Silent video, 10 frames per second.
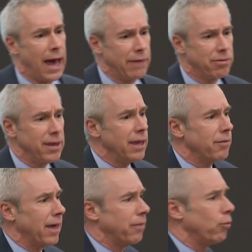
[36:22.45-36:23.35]
I
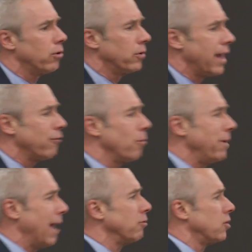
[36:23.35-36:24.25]
think that we'll never
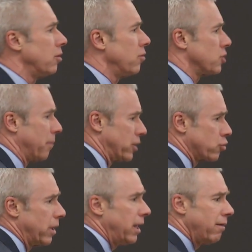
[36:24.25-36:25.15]
be able to do this by
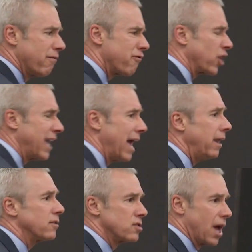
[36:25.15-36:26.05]
treaty. Forget
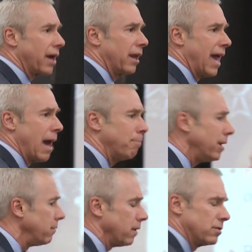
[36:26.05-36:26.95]
it. It's not going to
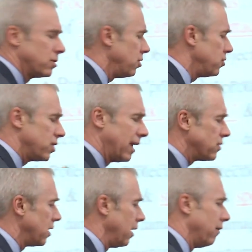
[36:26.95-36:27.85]
happen. It's too
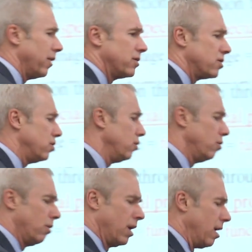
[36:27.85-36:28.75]
sensitive. It's
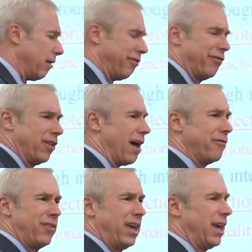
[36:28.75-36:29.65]
too
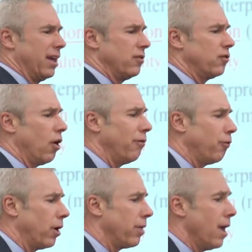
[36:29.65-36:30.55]
fluffy and so
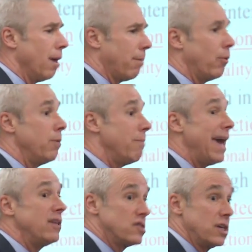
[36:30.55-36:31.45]
forth. But we
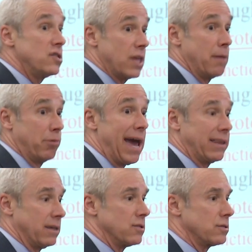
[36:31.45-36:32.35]
may see state
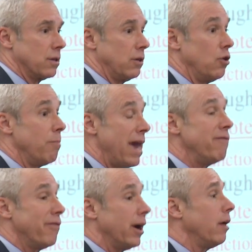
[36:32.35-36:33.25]
practice. You may
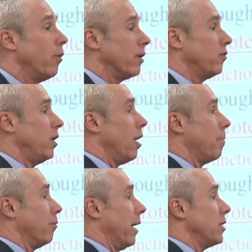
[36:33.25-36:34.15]
very well see
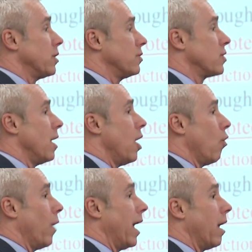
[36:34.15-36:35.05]
operations
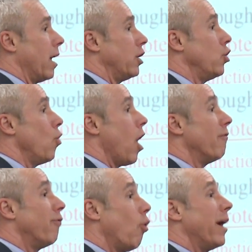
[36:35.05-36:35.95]
where you
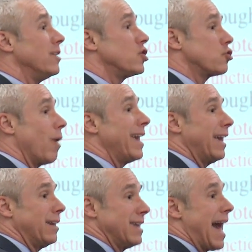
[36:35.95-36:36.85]
avoid
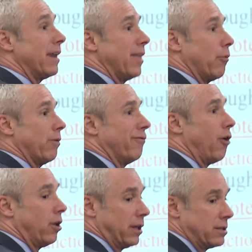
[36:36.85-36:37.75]
striking data that would
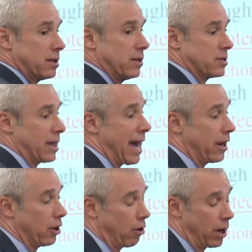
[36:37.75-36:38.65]
fall into this
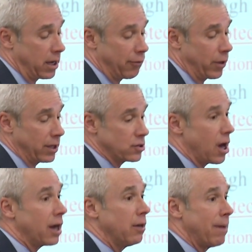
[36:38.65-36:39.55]
category. And if we can
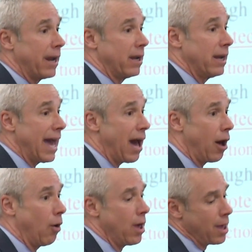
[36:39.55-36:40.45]
talk about it
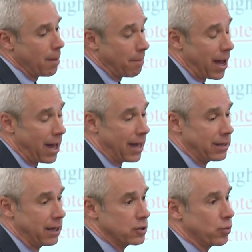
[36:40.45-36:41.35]
now, my
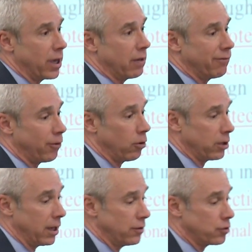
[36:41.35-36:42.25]
idea is we can fold
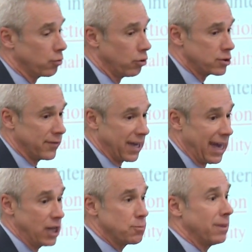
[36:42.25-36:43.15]
it into rules of
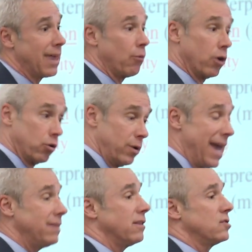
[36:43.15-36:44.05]
engagement that will
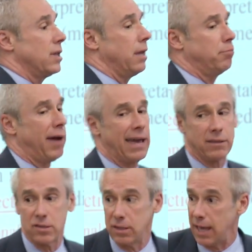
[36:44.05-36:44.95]
create the state
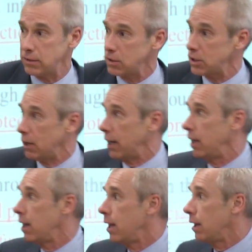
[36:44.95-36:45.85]
practice necessary
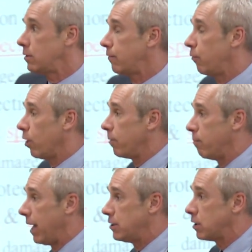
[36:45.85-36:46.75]
to form the
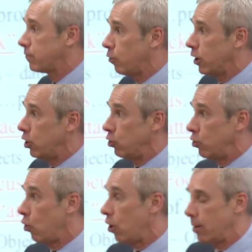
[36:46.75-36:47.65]
basis for a new
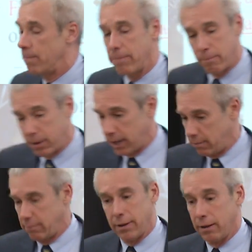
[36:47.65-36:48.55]
norm. But
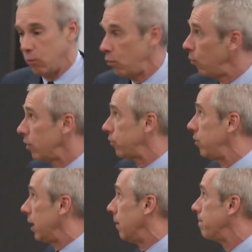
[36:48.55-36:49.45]
we'll
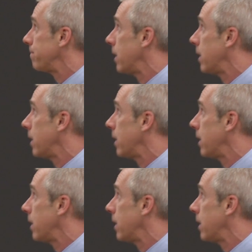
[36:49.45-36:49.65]
see.